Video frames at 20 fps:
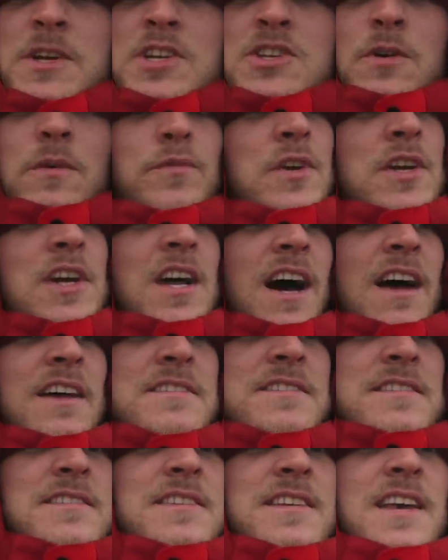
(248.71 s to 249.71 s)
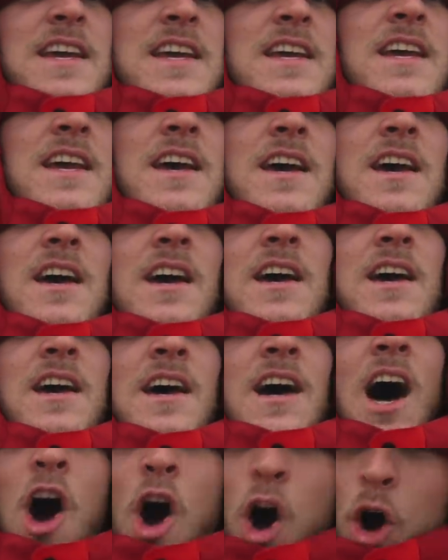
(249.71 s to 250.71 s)
image up for you guys to see.
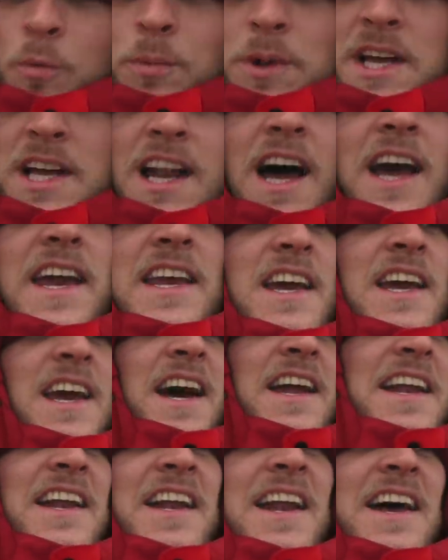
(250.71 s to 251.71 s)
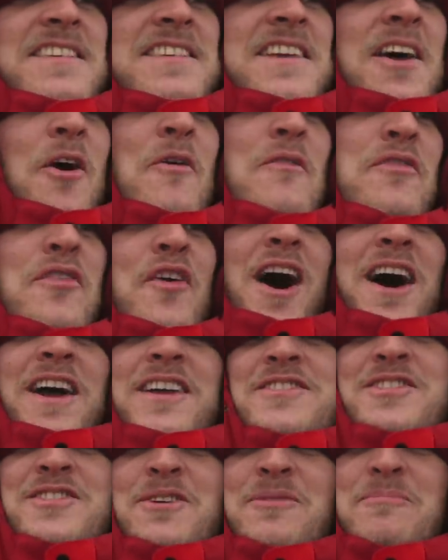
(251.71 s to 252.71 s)
I hope that you like it, and then let's go and
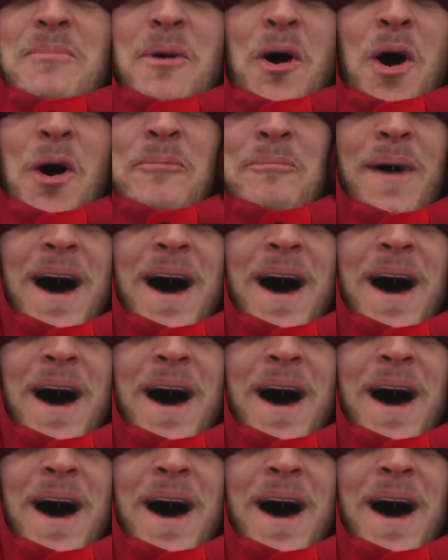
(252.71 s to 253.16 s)
find some more